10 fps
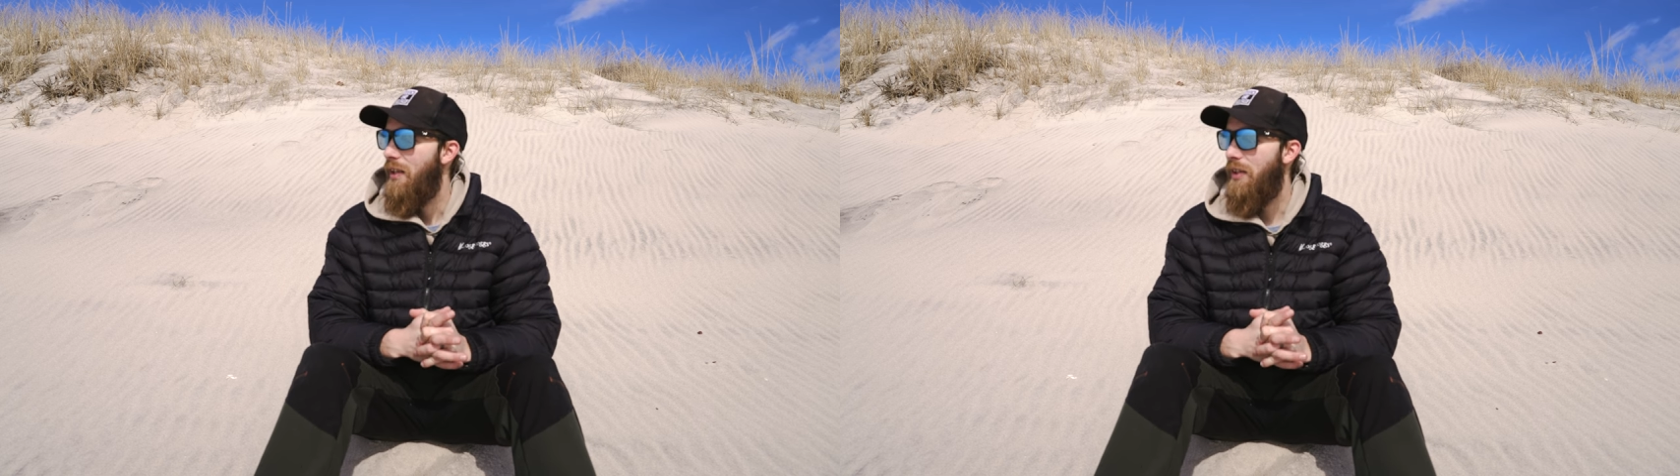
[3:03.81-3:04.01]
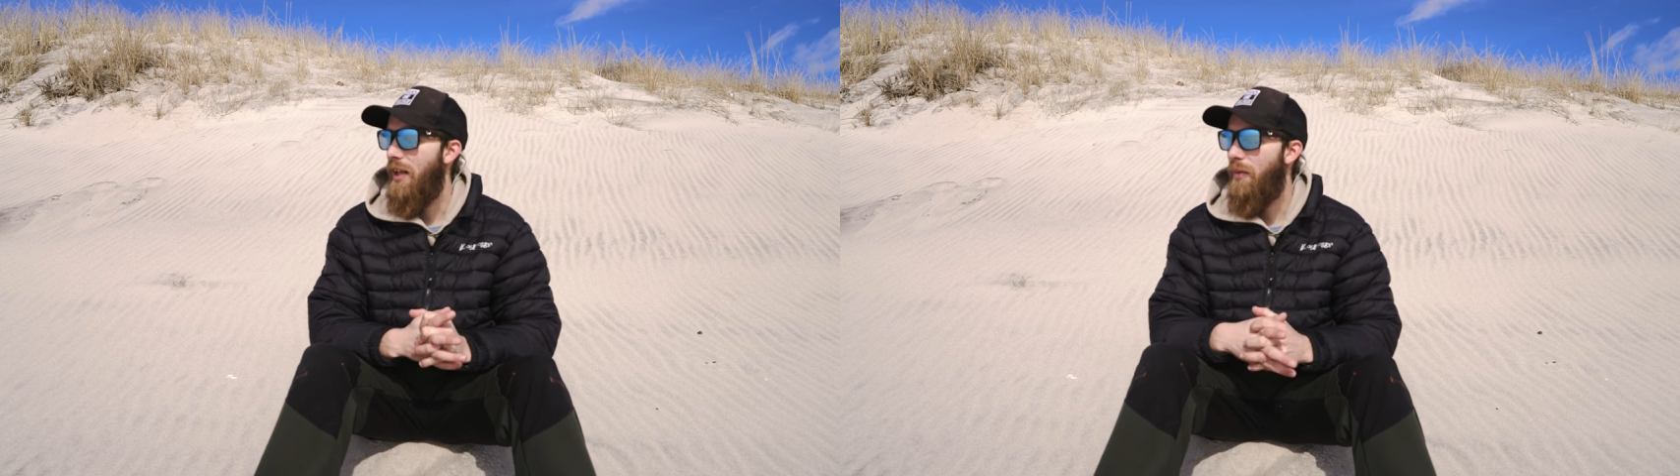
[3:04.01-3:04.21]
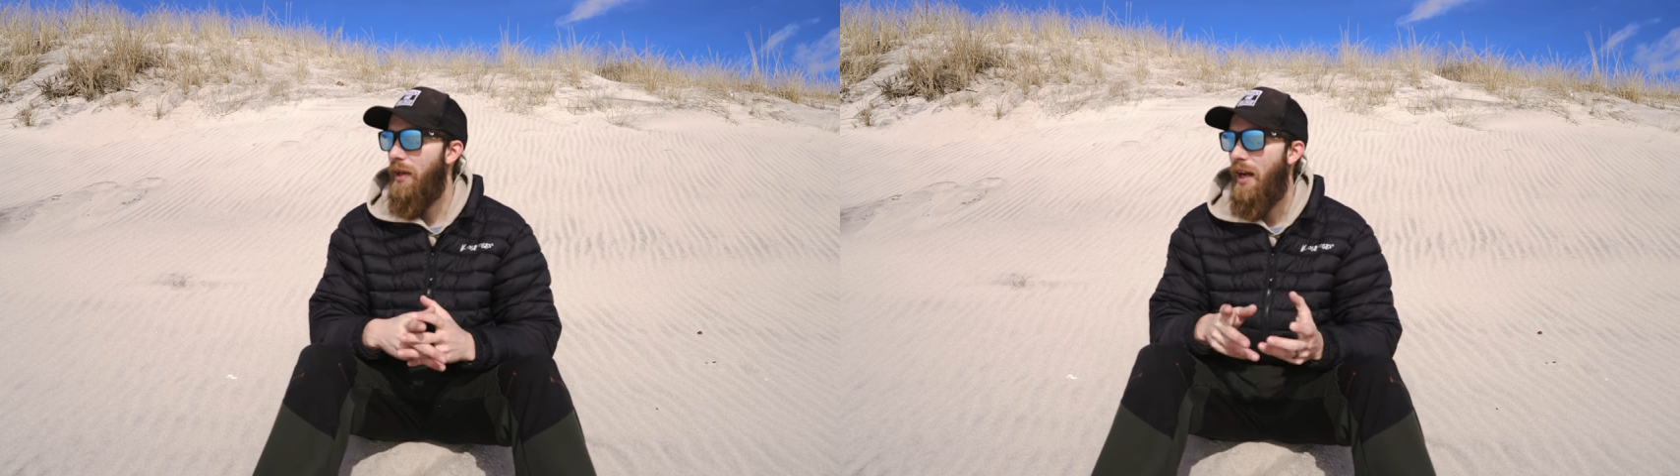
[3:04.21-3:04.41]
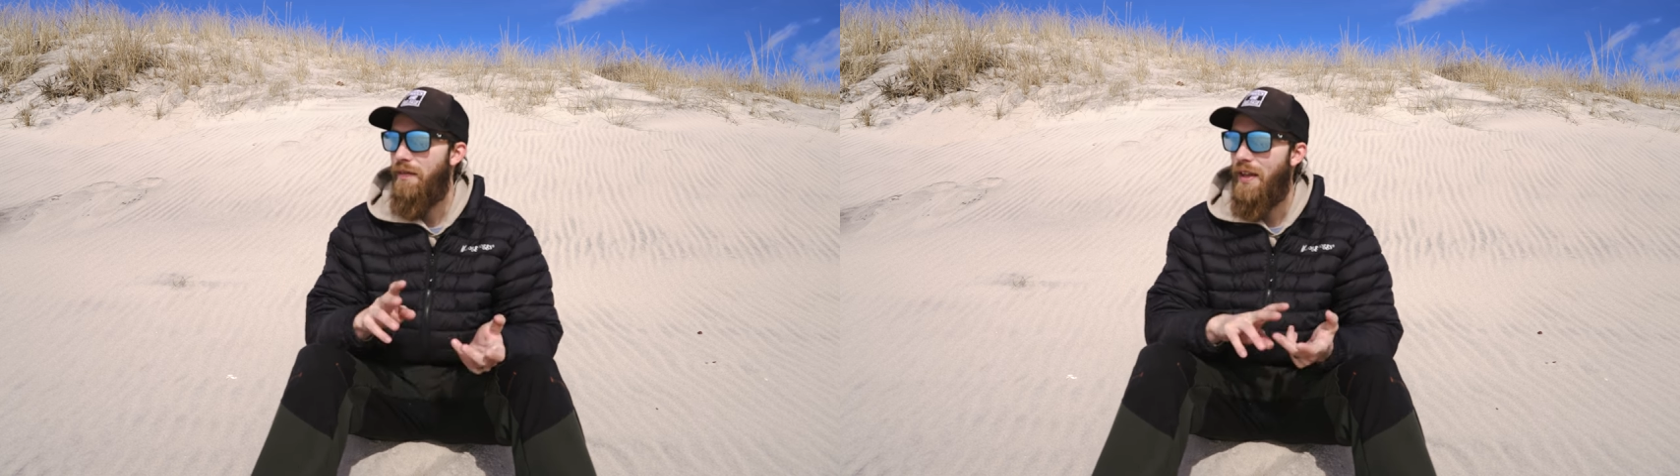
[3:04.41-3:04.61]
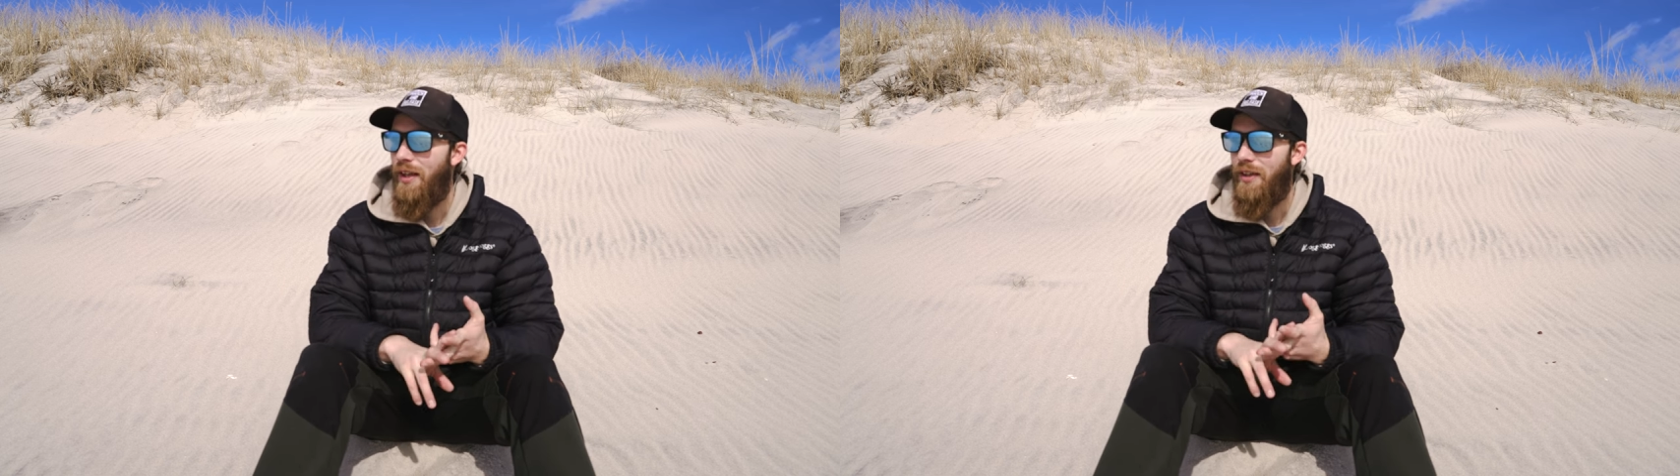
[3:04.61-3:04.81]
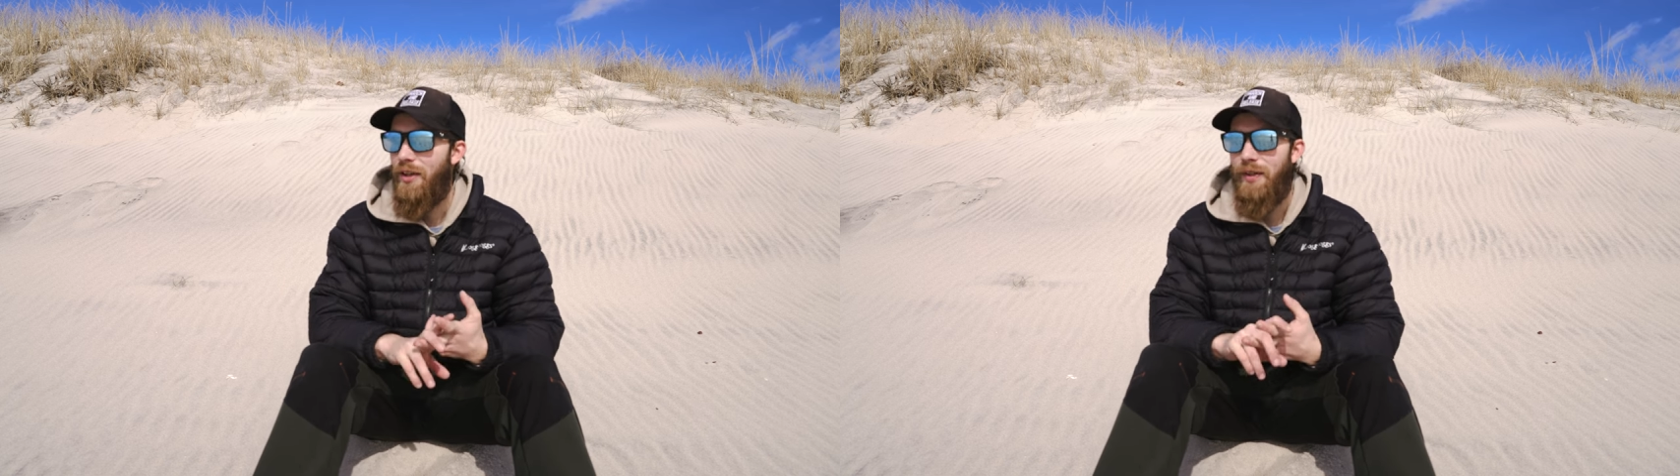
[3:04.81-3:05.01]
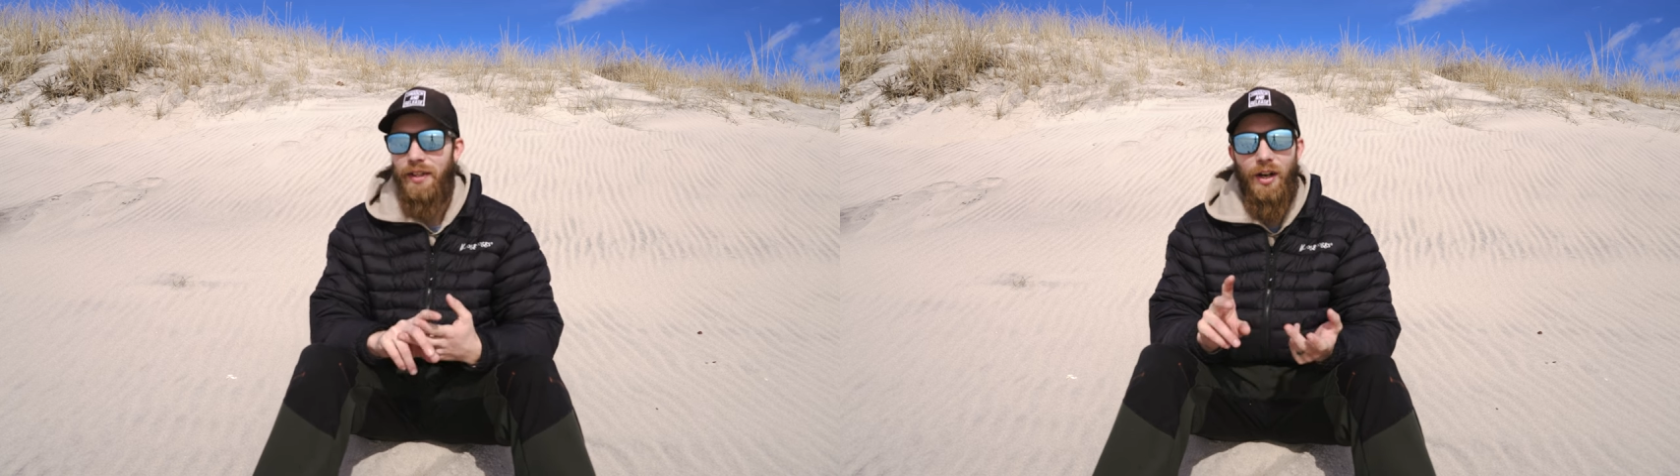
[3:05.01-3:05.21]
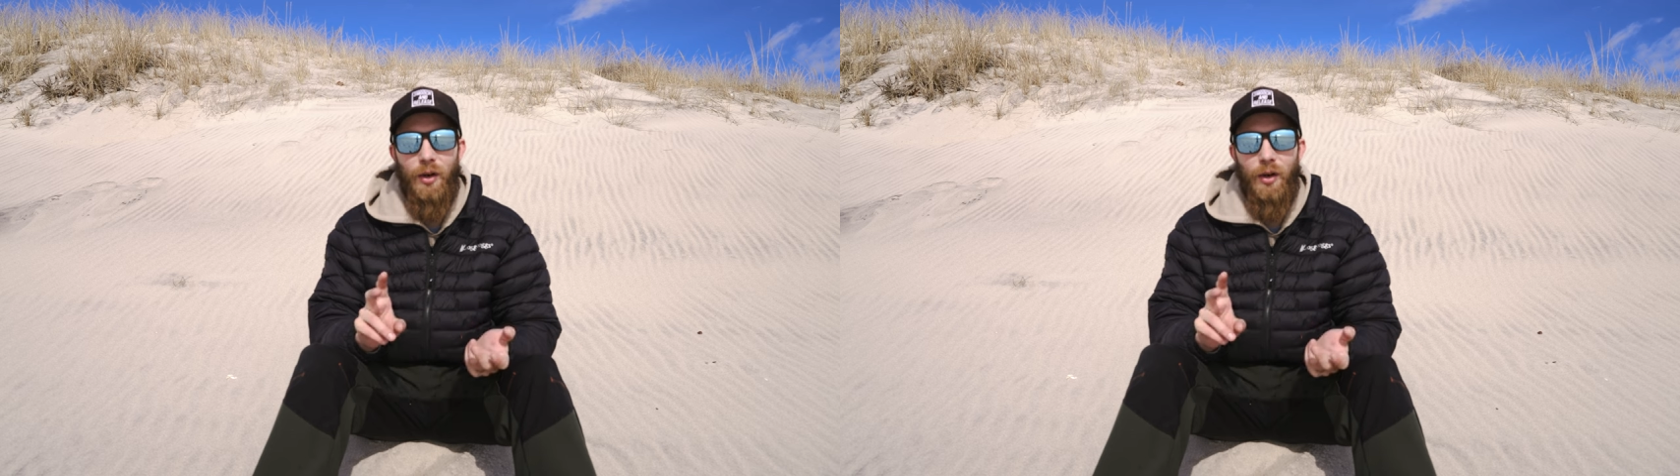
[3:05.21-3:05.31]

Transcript: So yeah, we have that going.